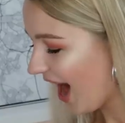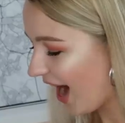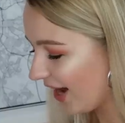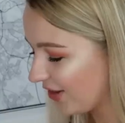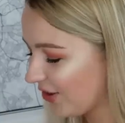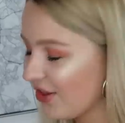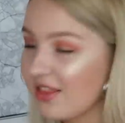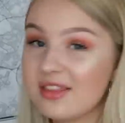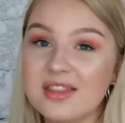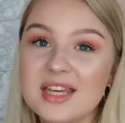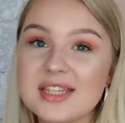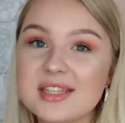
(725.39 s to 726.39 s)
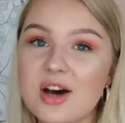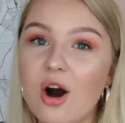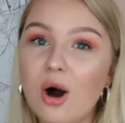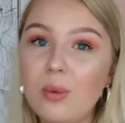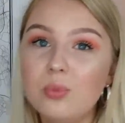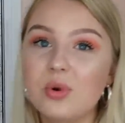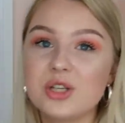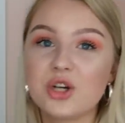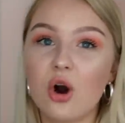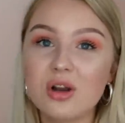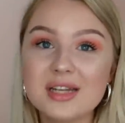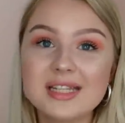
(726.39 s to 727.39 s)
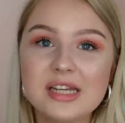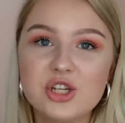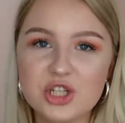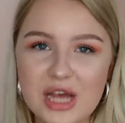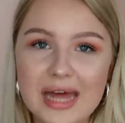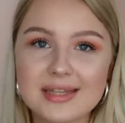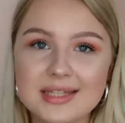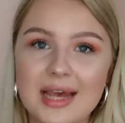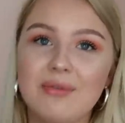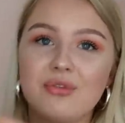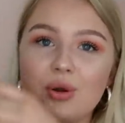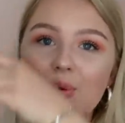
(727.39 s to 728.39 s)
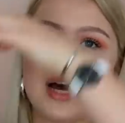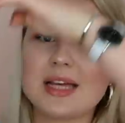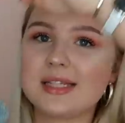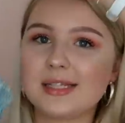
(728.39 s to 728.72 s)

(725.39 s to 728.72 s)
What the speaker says: I got this top, which honestly sheds everywhere,